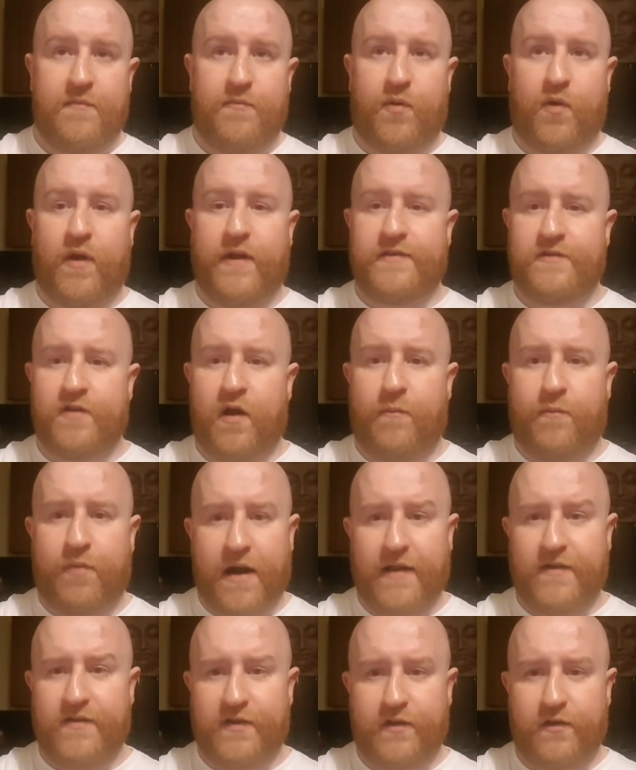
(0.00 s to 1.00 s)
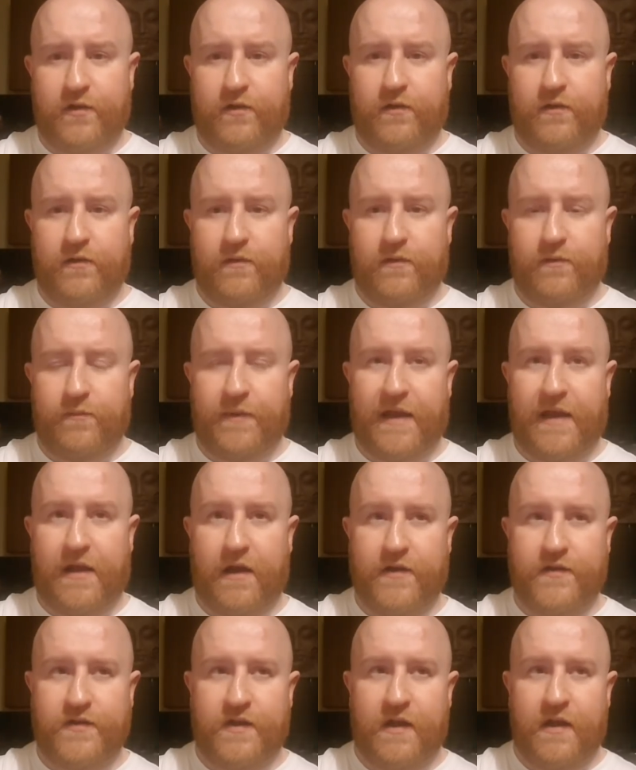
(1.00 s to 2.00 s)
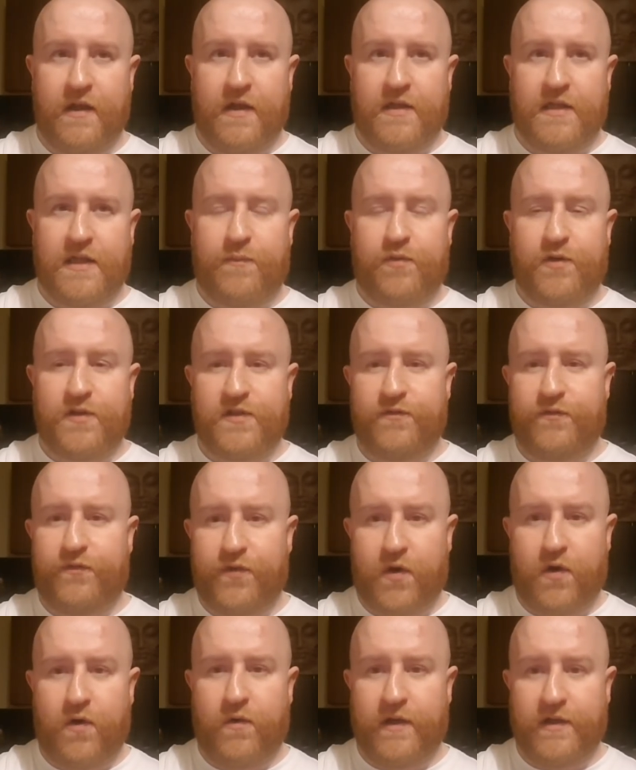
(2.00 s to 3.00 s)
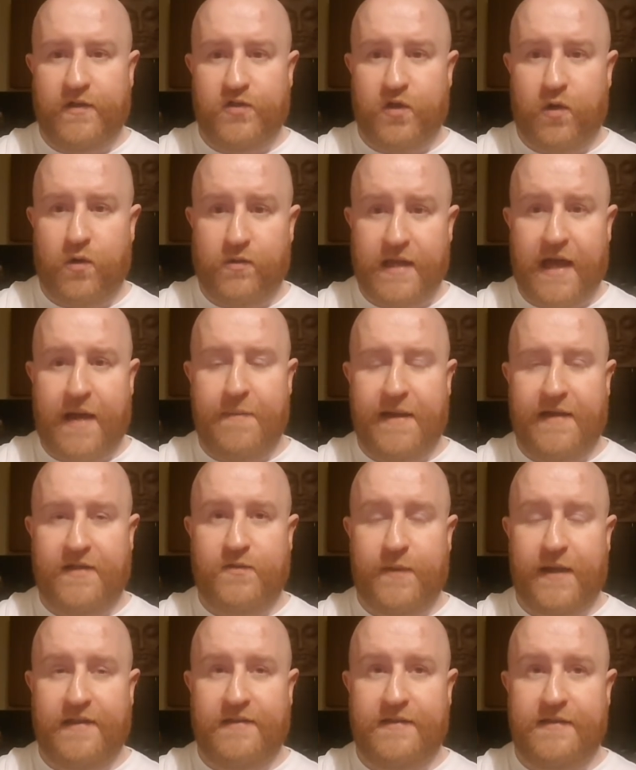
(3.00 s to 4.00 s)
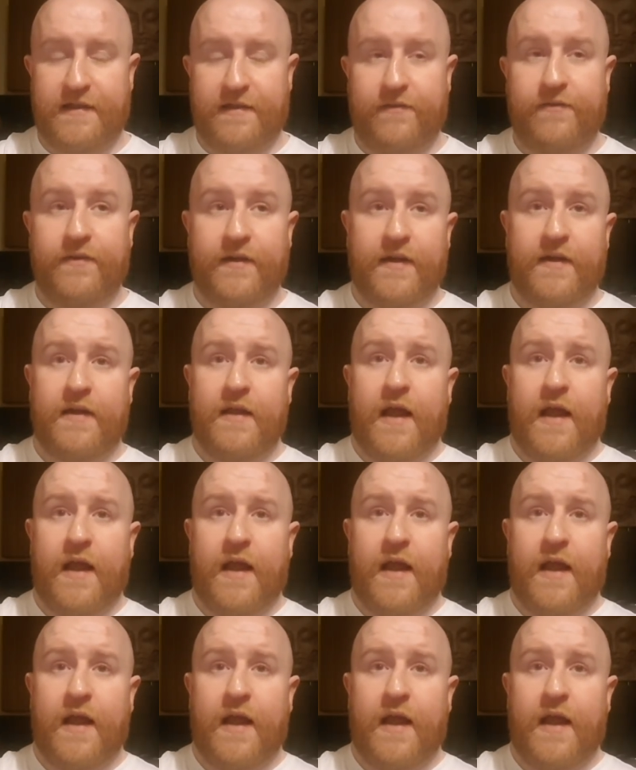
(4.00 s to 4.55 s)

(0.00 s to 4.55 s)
But it's not practical because the prison phone is so damn expensive.